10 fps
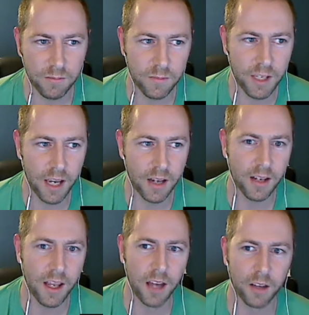kind
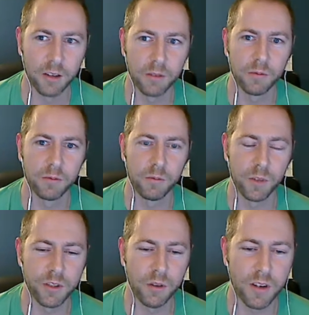of to echo
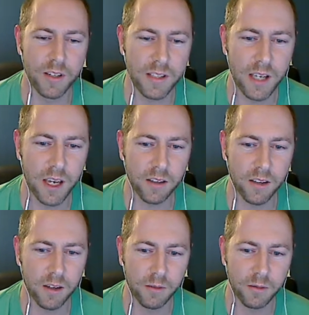what Jordan said, you
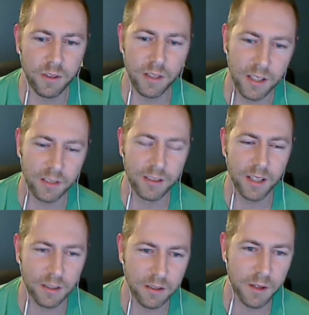know, he'll
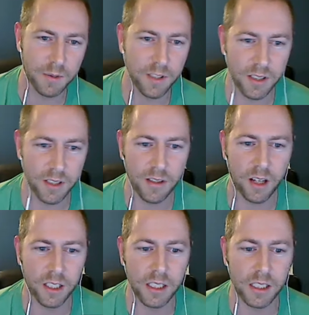take the trips to
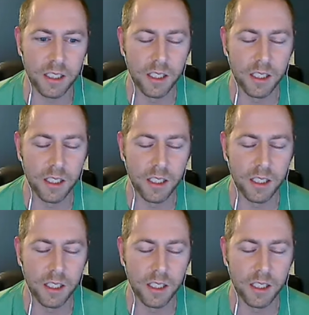Kentucky,